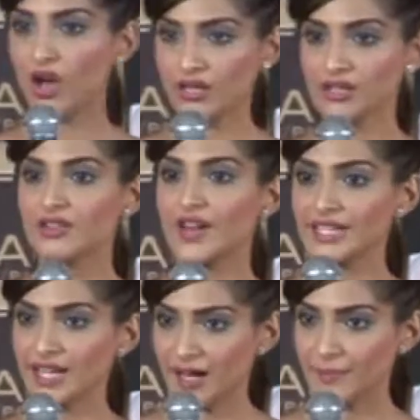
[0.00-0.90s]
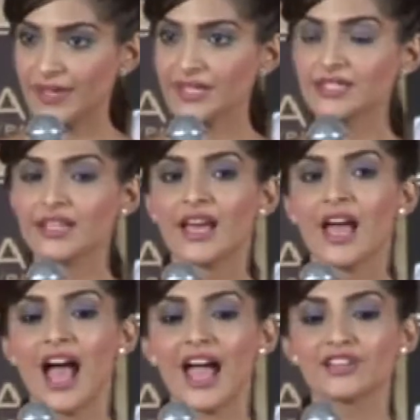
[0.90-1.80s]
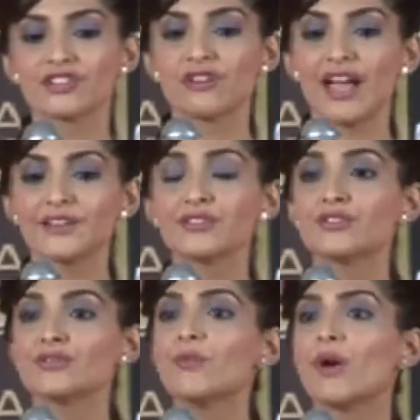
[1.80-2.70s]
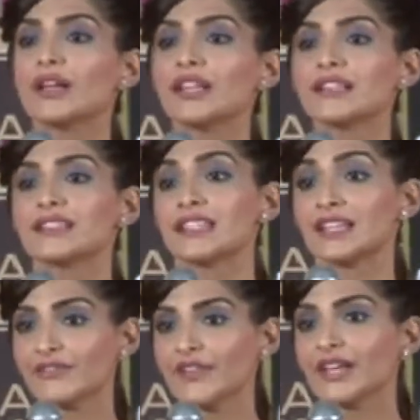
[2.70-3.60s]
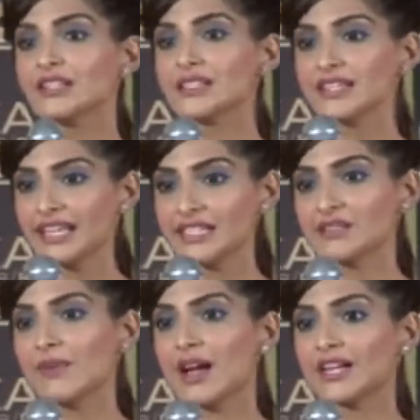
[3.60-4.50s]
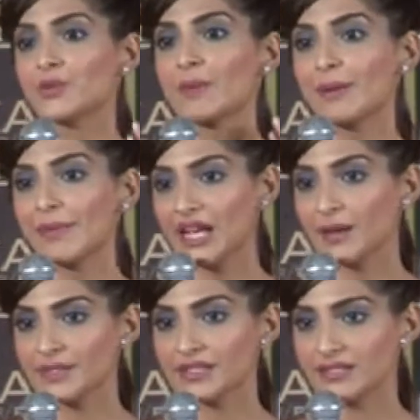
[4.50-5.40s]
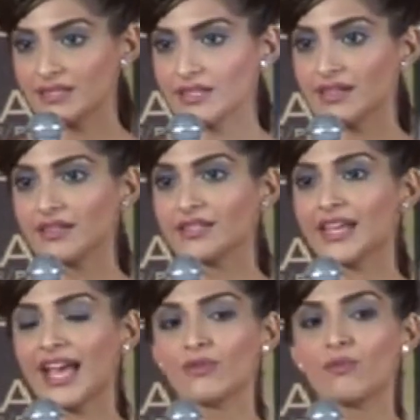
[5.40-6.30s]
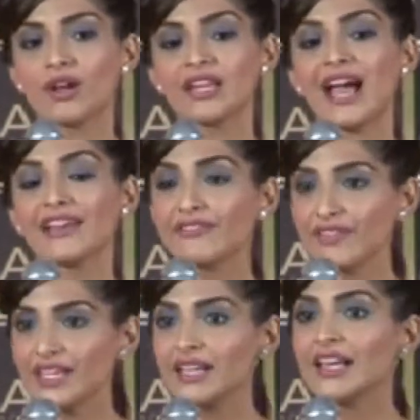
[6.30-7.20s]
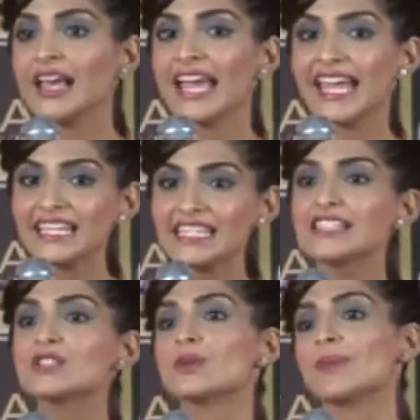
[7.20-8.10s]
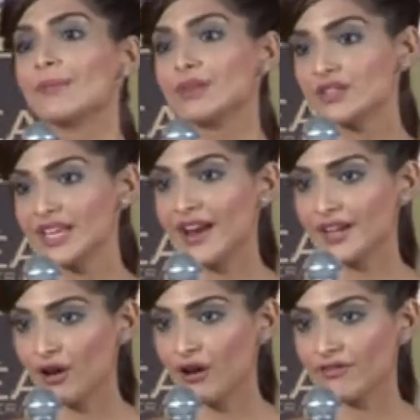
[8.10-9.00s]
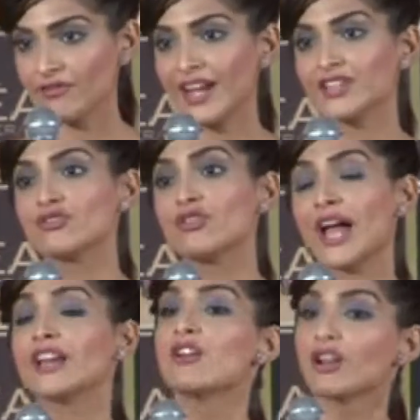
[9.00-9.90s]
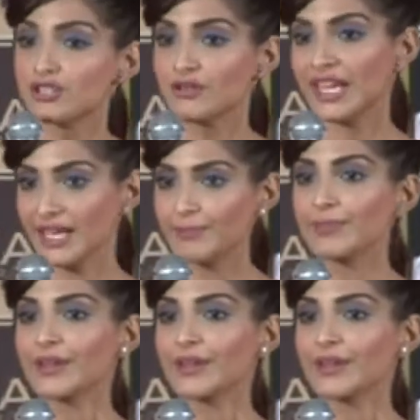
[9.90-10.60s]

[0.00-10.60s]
on the red carpet, I try to do what is significant in the Indian market where my makeup is concerned and what I feel Indians will be able to carry off. I try not to ape